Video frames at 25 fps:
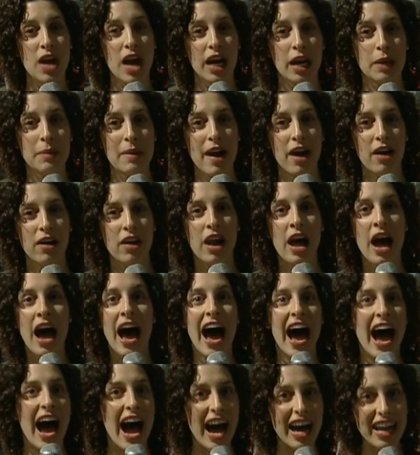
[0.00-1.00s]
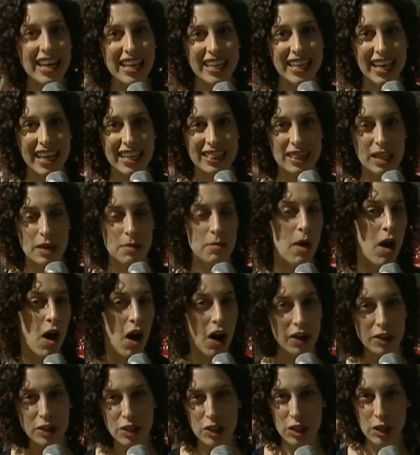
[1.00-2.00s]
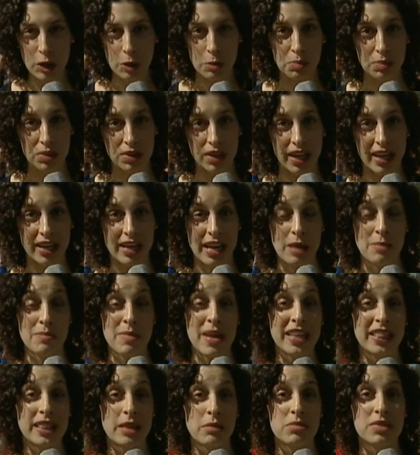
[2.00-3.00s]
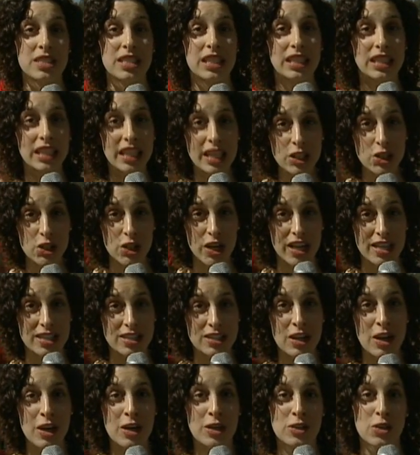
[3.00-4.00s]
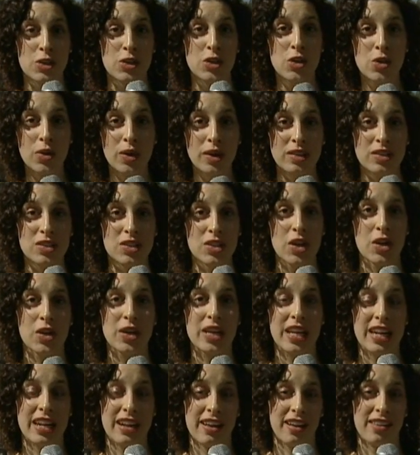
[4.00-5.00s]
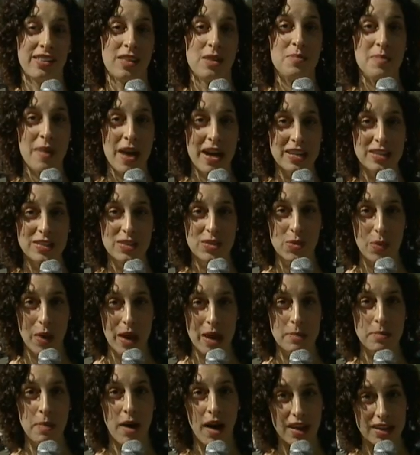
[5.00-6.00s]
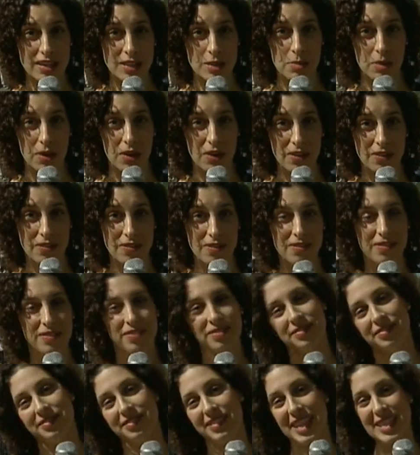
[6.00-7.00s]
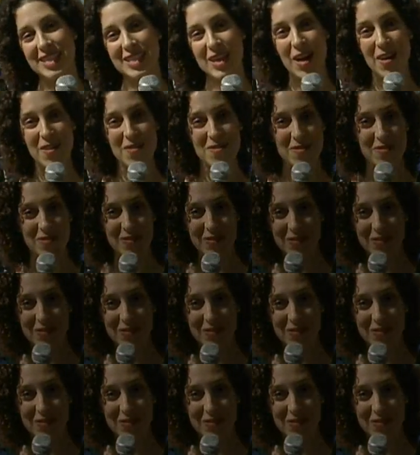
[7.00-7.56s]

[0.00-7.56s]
talk about how to get them onto your plate and make them delicious so you can start eating in the best way possible. Let's go.